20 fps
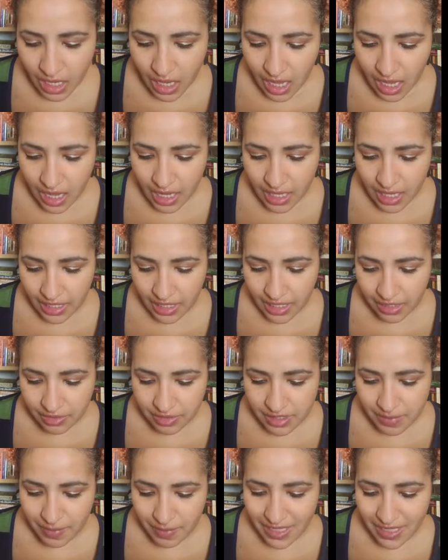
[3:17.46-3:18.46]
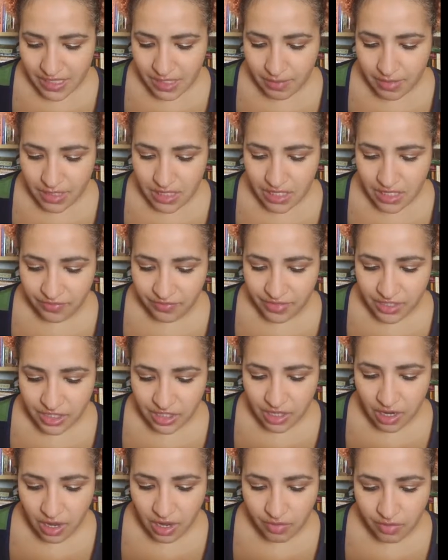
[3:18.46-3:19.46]
Uh, here's a pessimistic
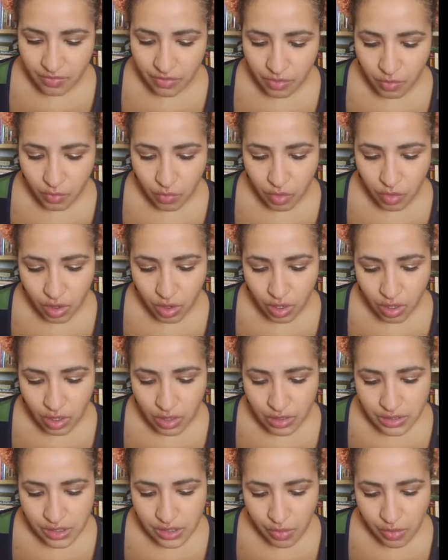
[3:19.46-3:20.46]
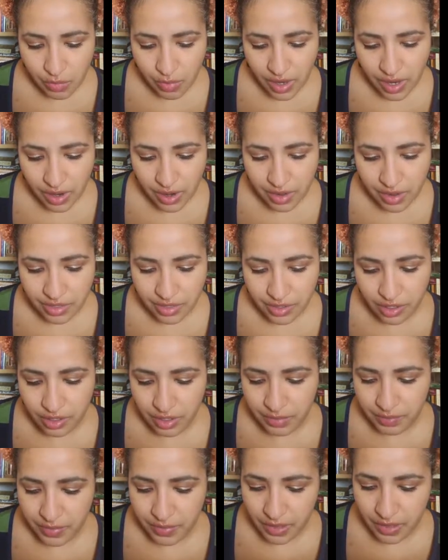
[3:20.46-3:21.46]
vision of the world where the
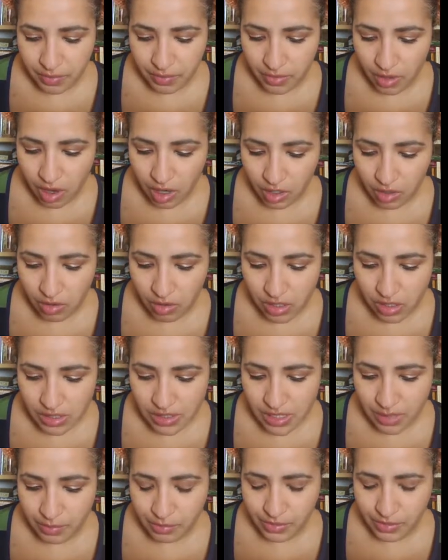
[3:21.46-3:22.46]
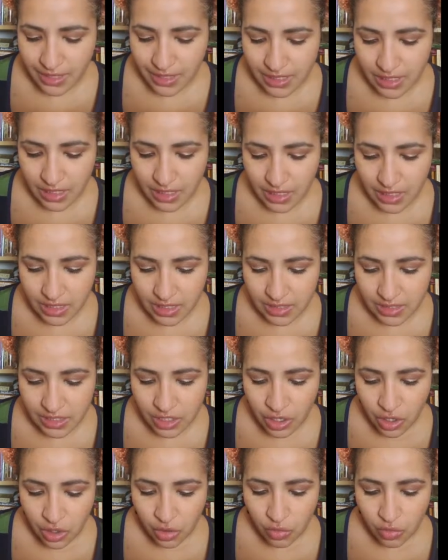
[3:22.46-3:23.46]
good people are caused unpleasantness
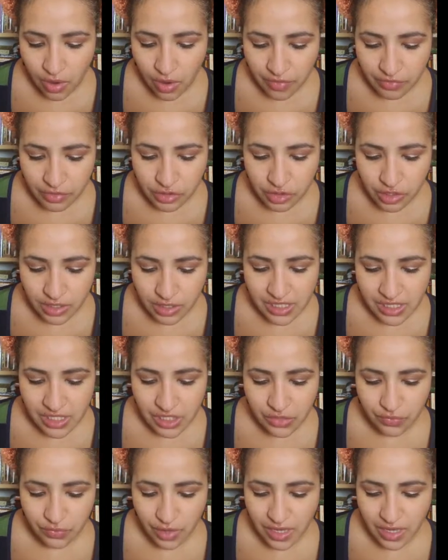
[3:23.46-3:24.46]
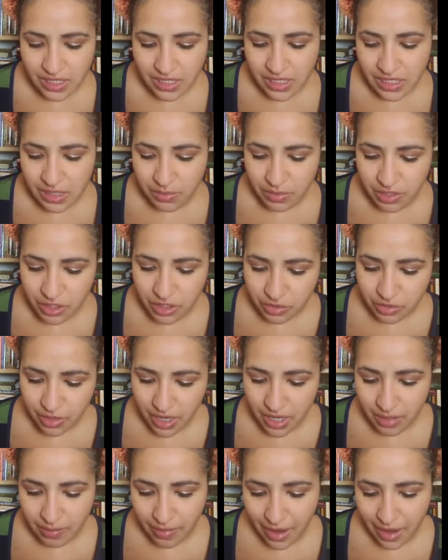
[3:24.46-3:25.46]
Whoever trusts his friends is
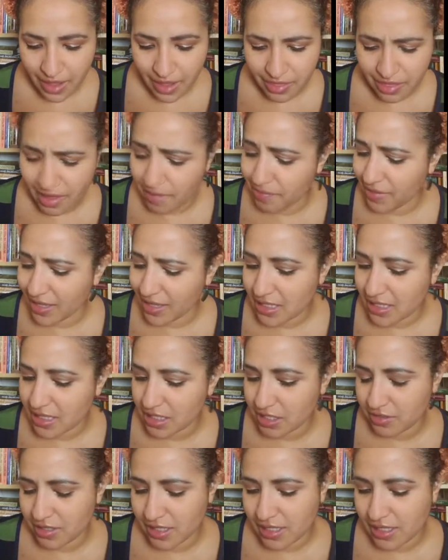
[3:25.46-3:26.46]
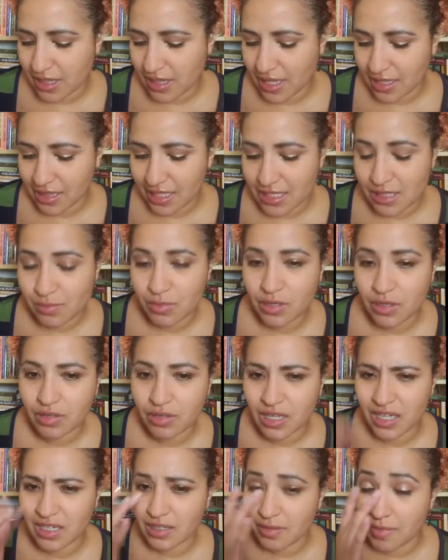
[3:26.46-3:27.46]
betrayed by them. That's interesting that that's Middle
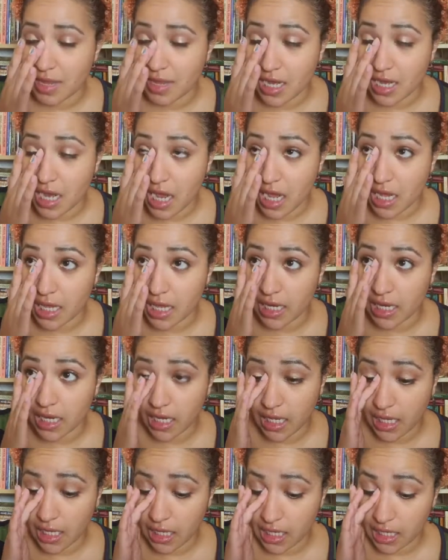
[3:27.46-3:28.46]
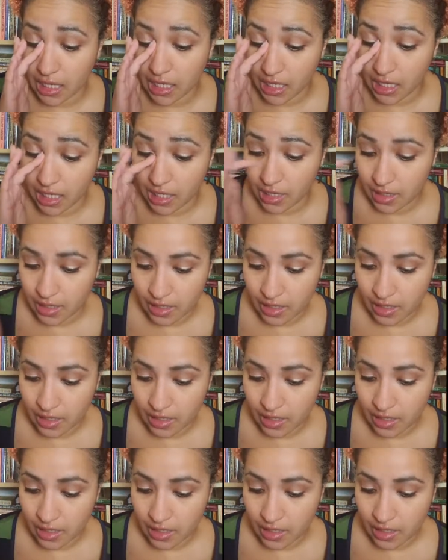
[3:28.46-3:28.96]
Kingdom and not a